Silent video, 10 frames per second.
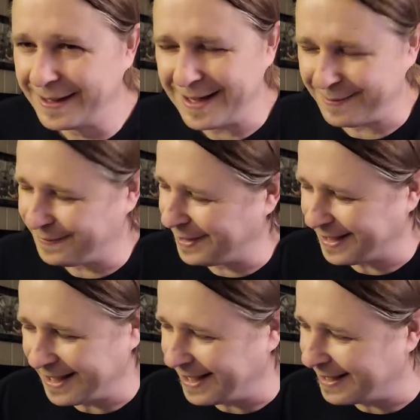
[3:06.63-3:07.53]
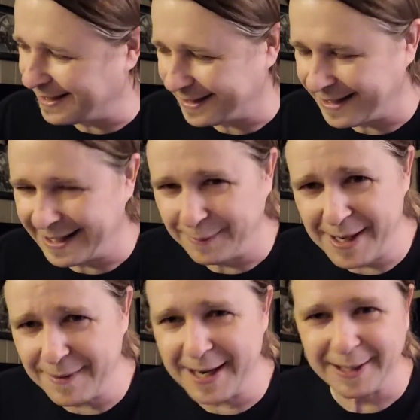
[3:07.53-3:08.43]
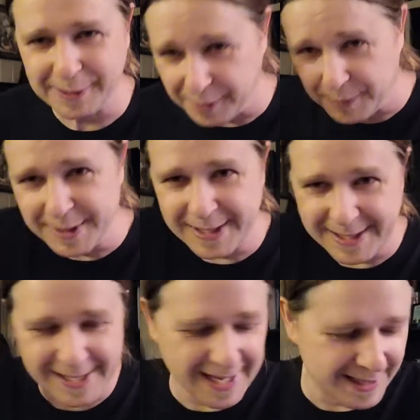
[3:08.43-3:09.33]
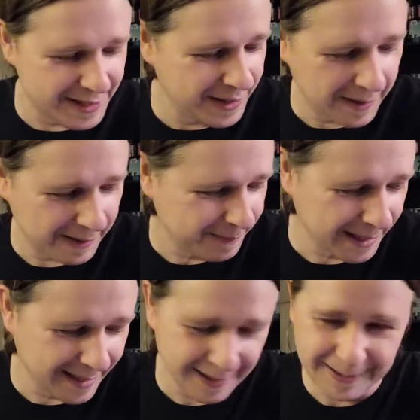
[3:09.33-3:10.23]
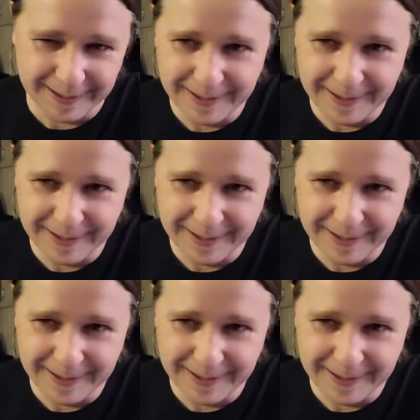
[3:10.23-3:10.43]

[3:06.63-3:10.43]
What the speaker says: That fucking hand of the king. We haven't had a good one since Ned Stark, man.